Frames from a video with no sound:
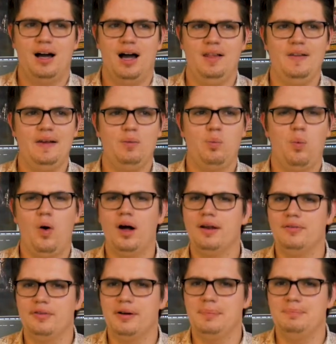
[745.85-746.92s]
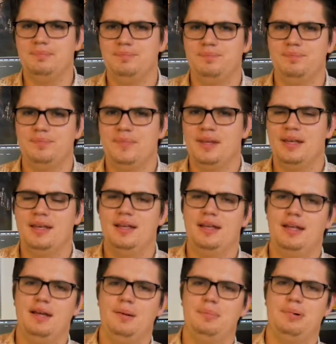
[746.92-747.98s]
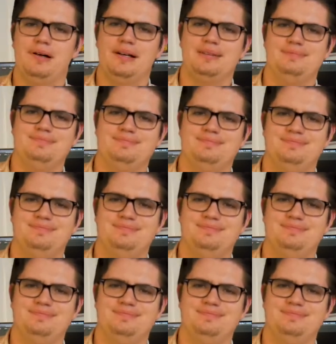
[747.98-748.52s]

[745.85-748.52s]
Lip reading: I like one of them, but